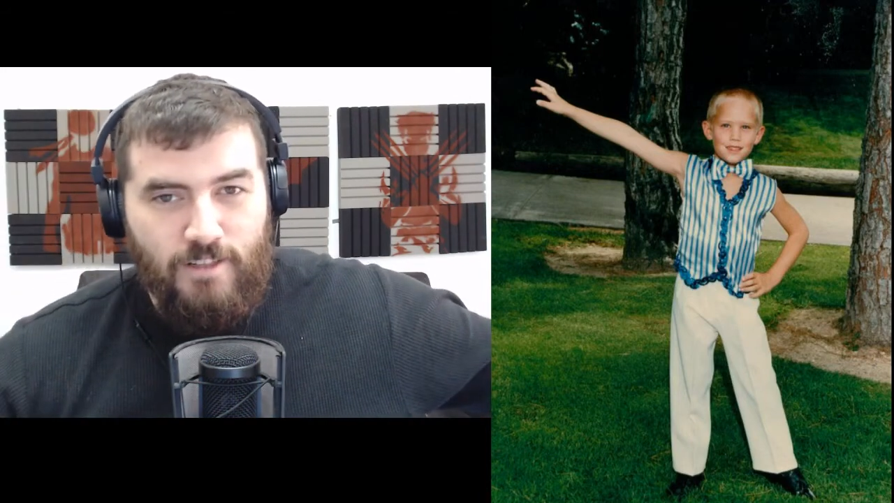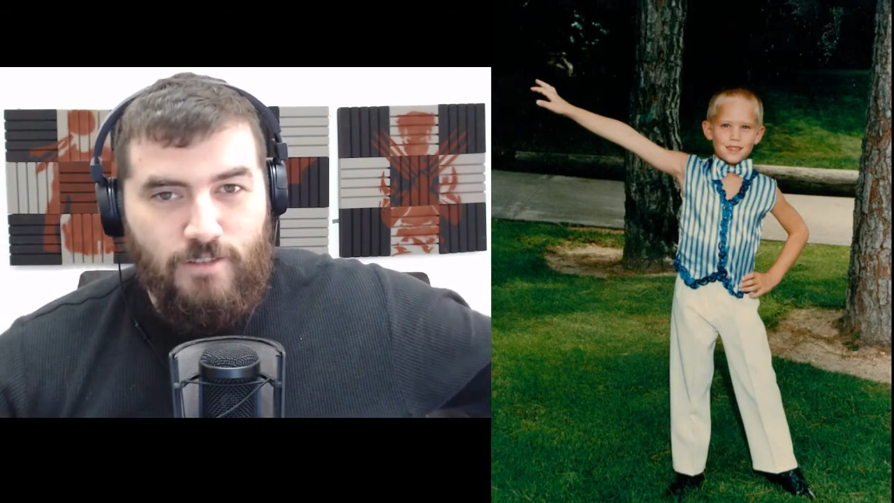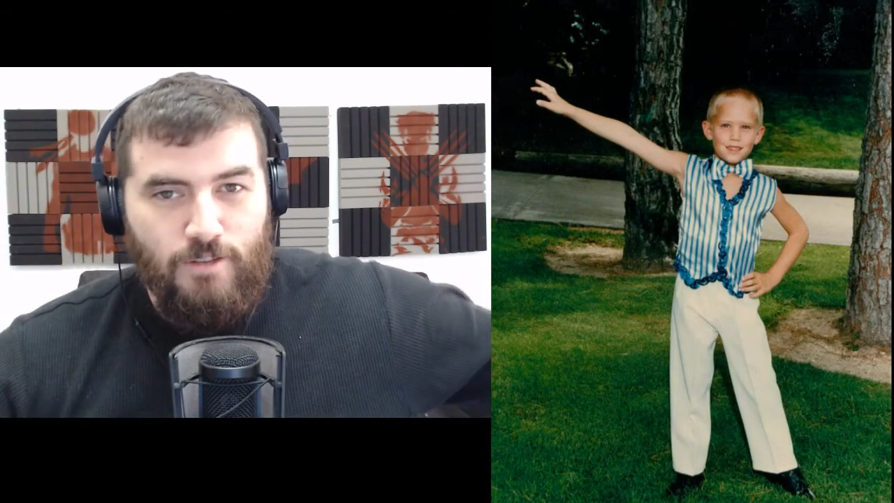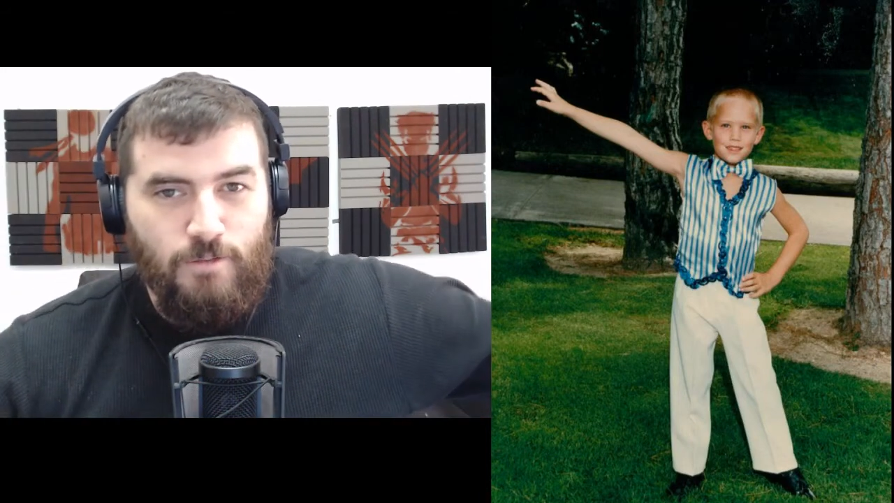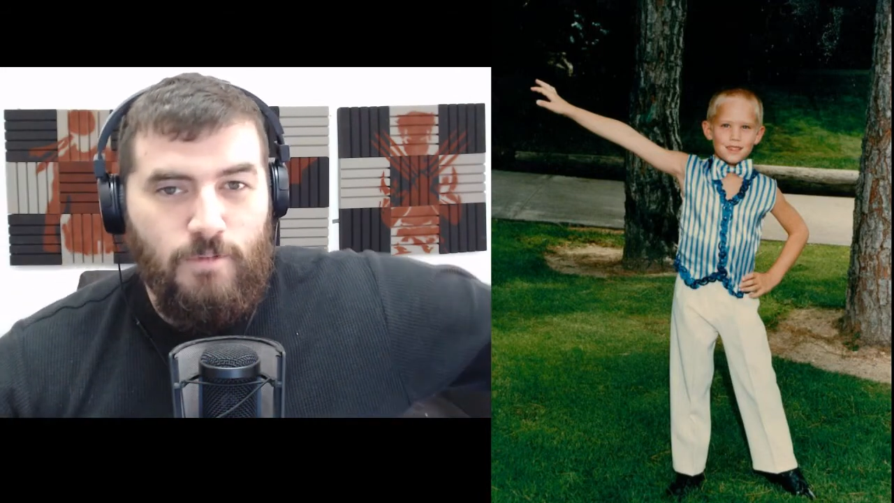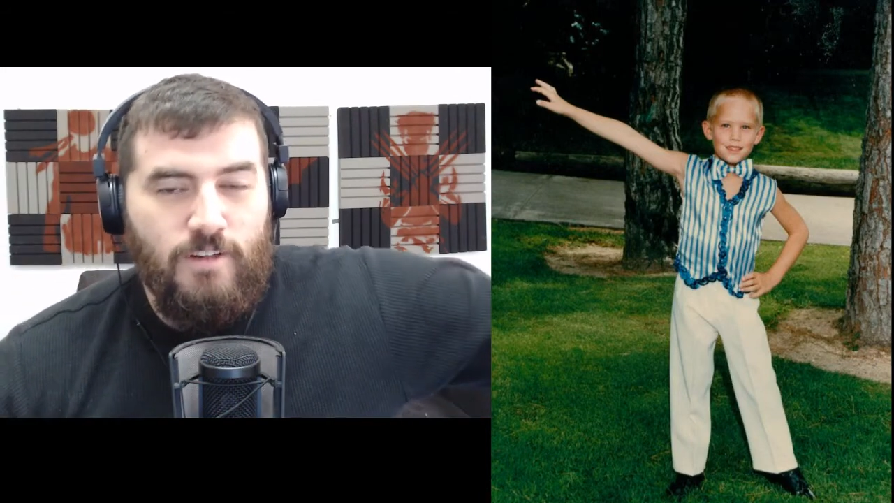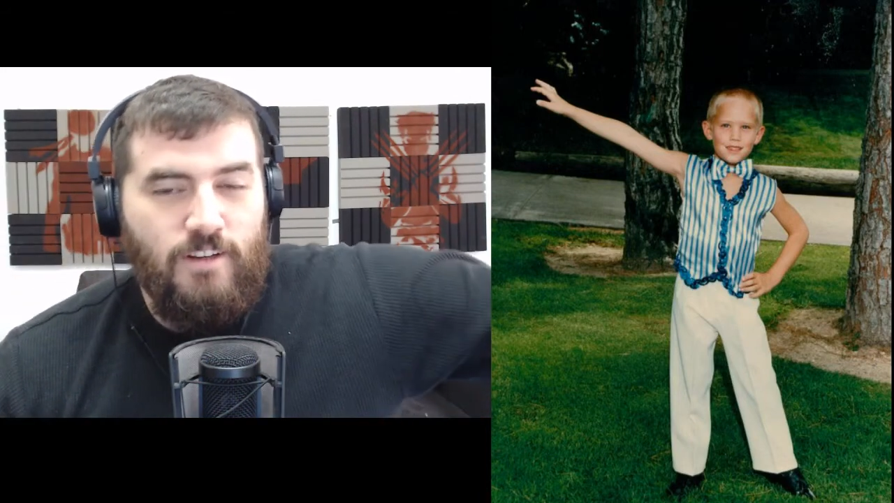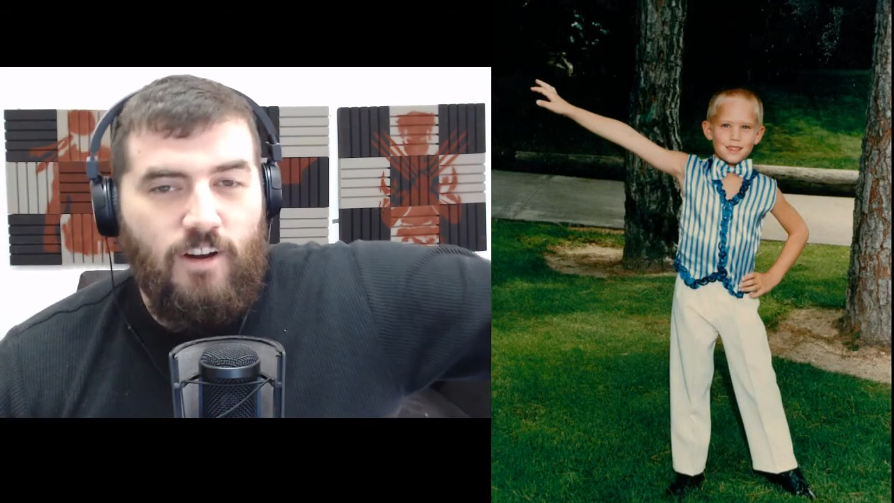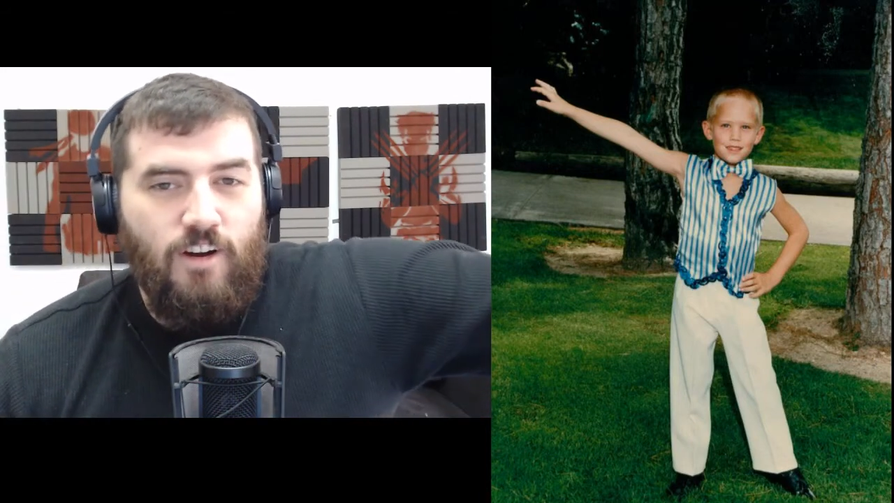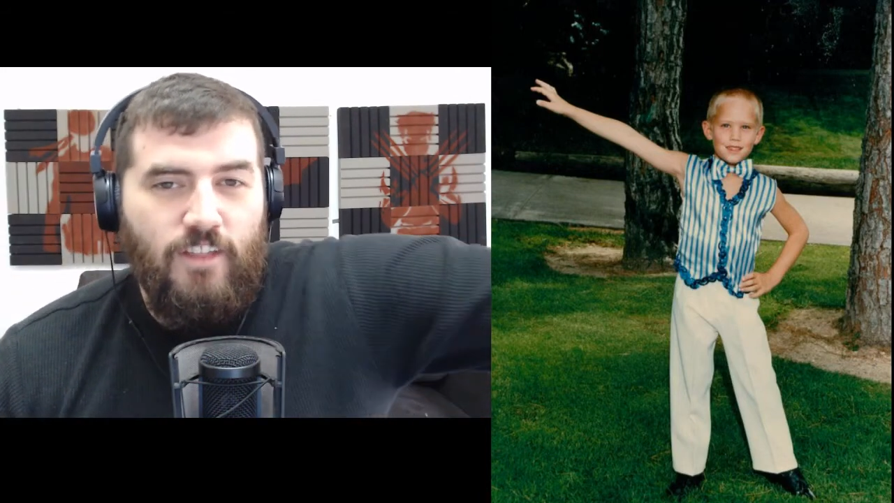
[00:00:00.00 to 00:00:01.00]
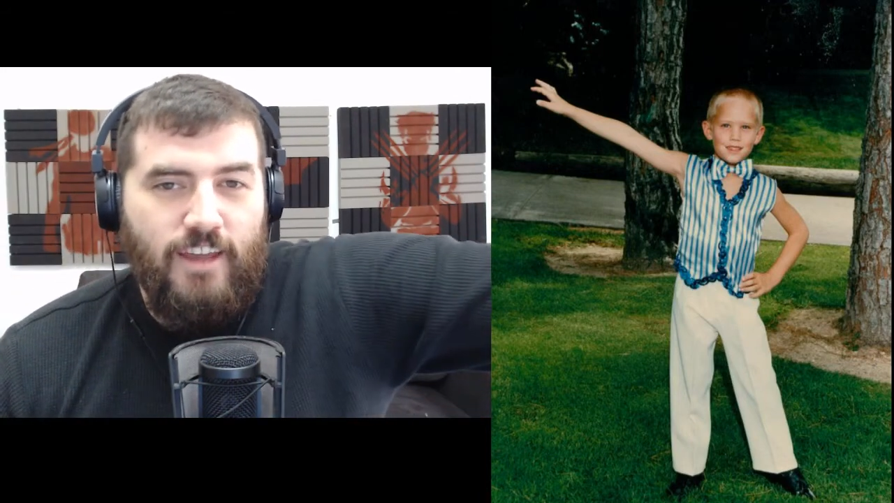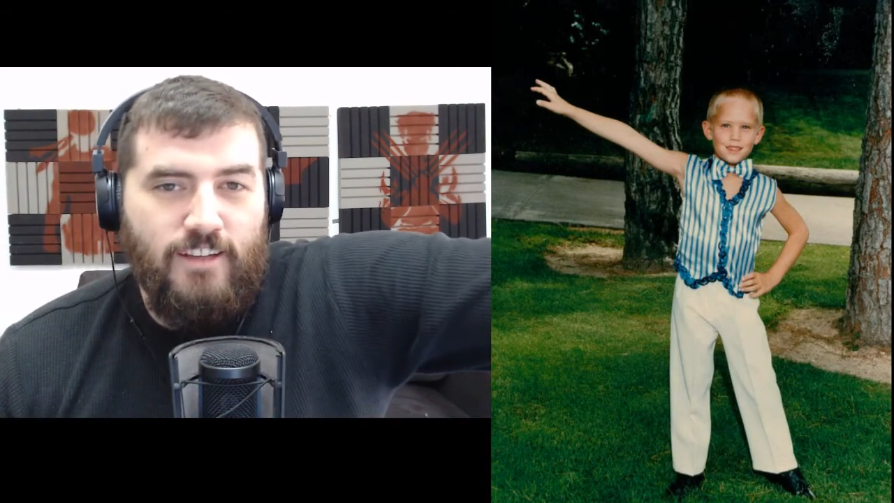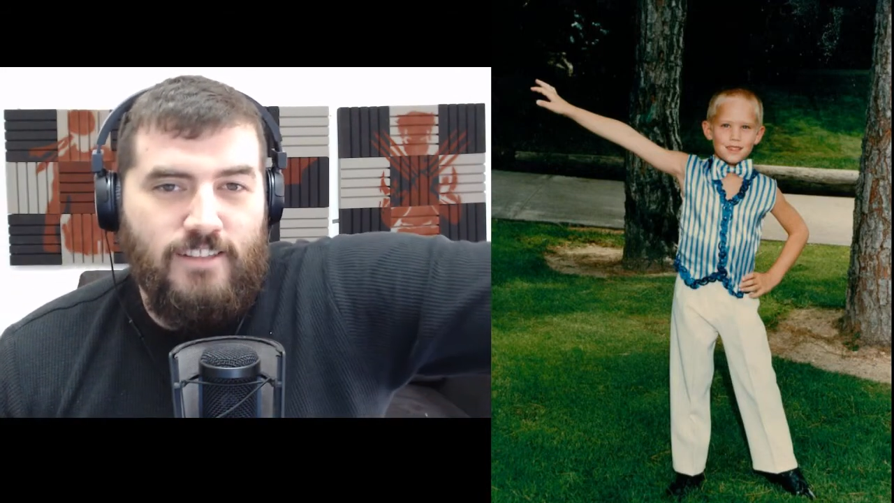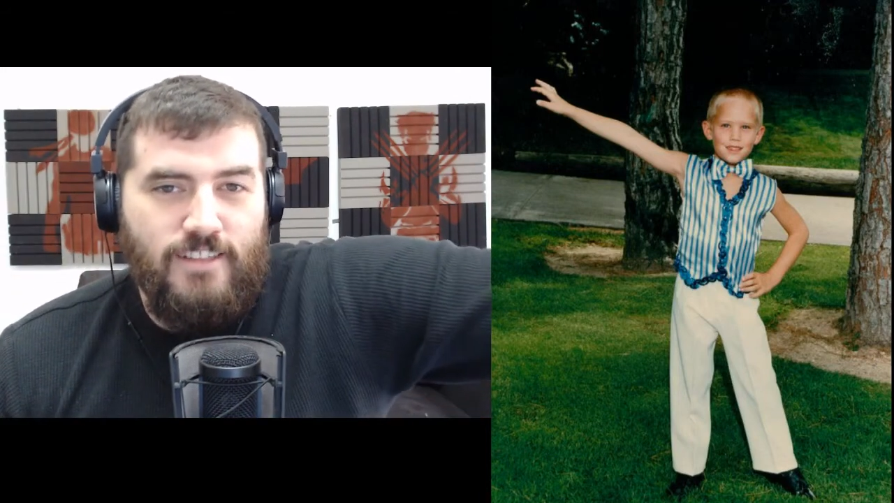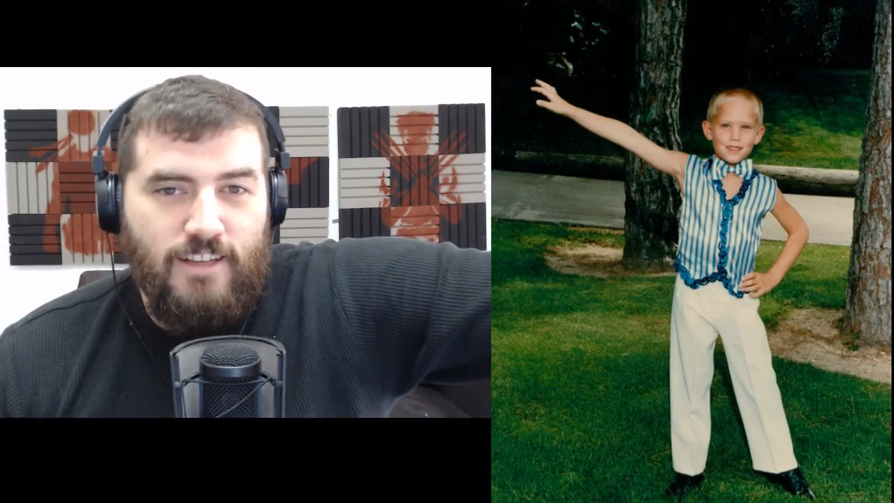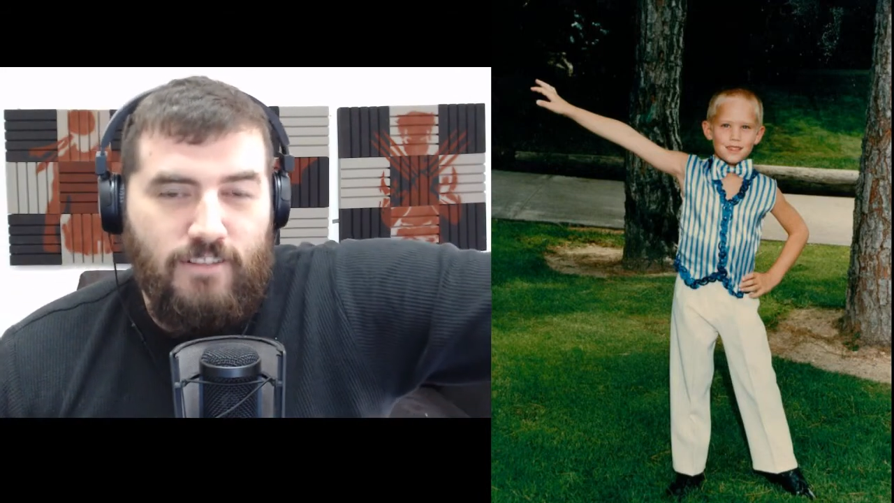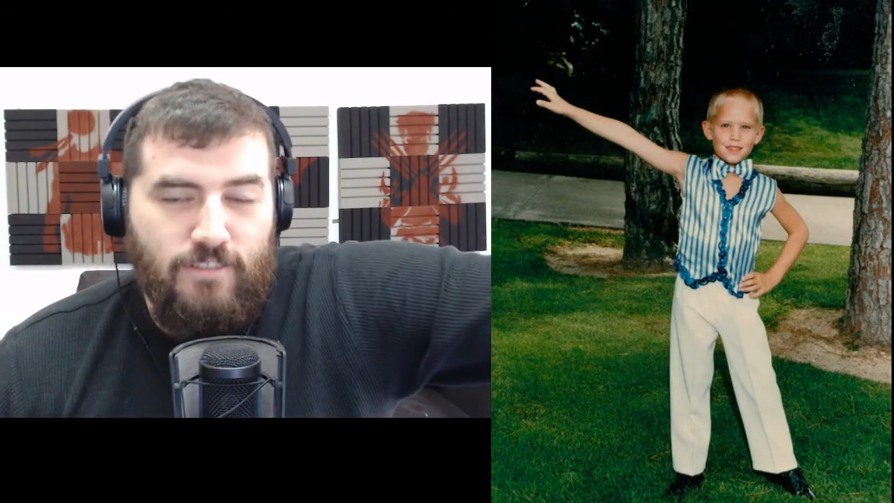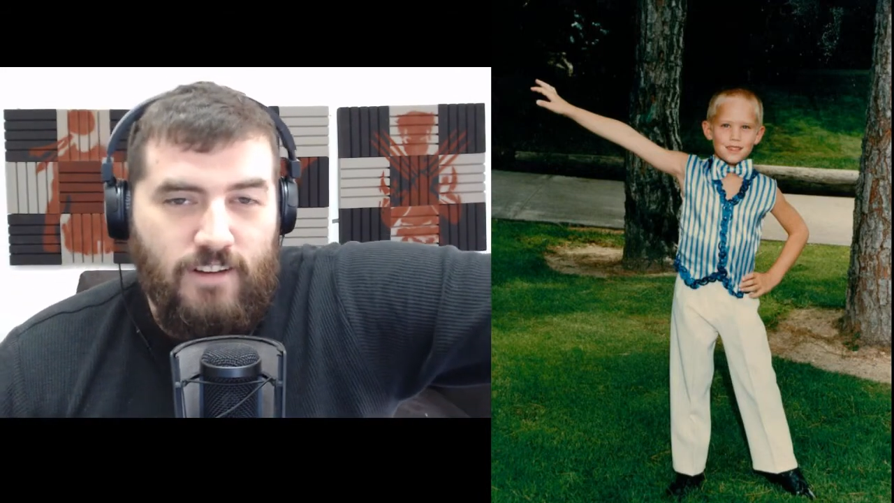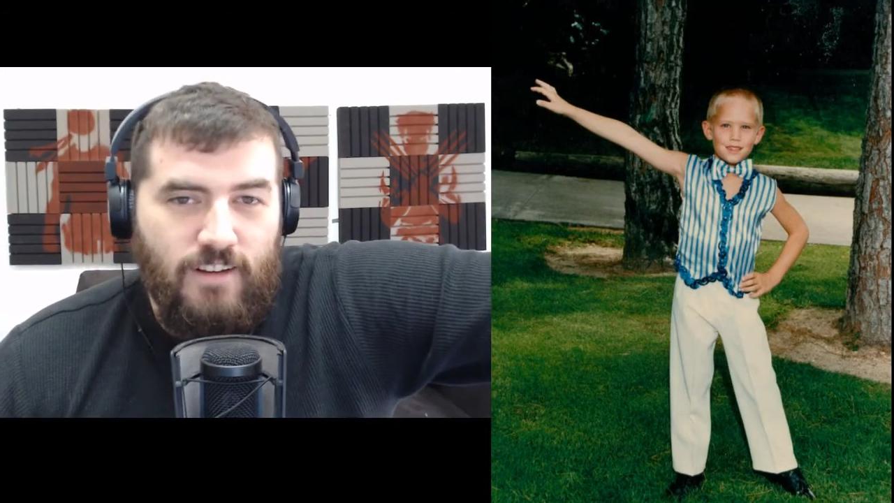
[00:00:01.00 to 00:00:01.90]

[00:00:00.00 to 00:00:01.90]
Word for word: YouTube, all that good stuff.